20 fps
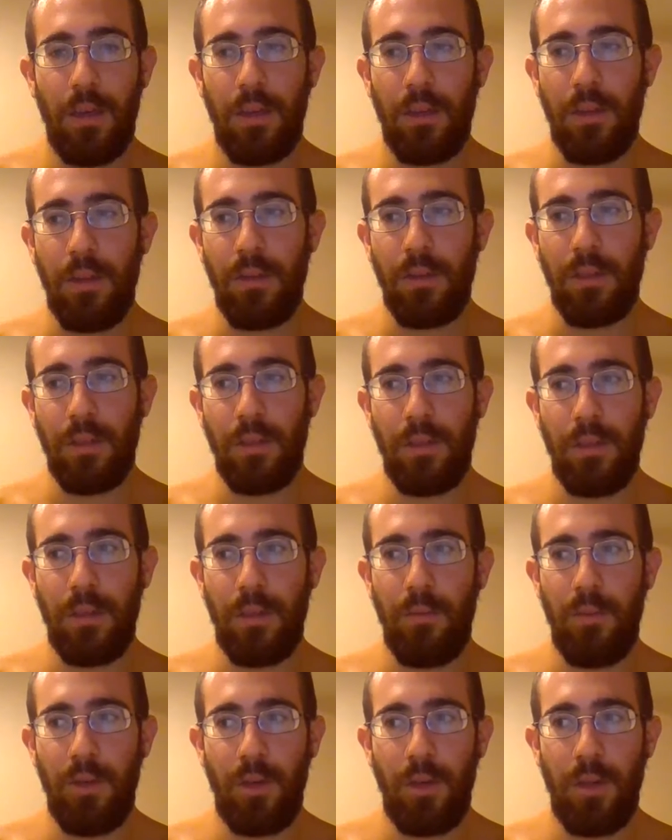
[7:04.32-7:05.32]
closer to
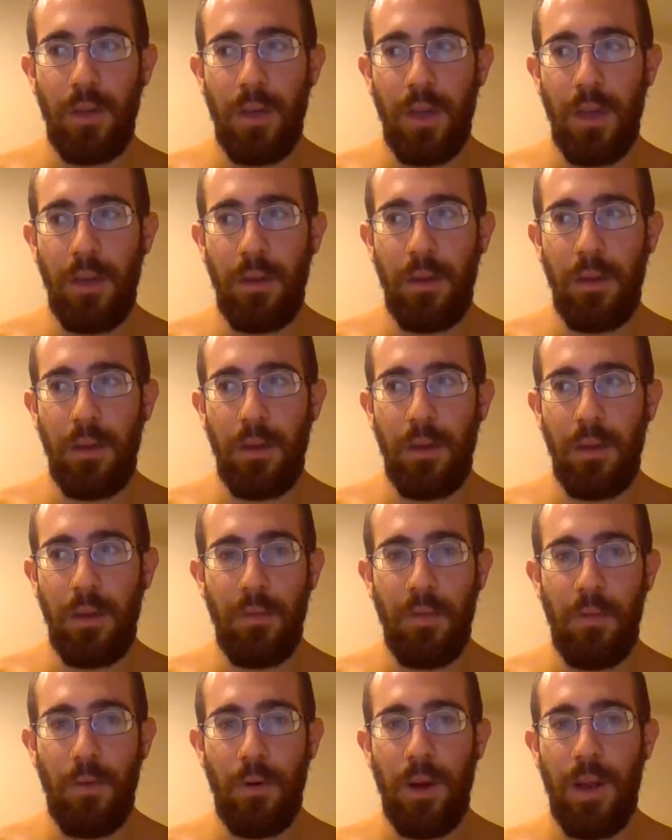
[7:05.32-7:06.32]
the middle of the night and
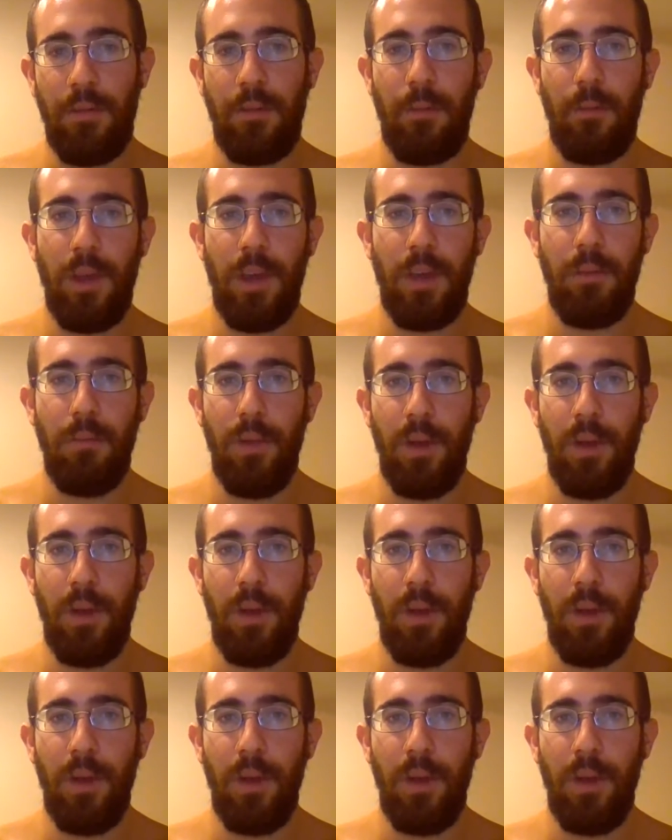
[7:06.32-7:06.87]
before and after bed.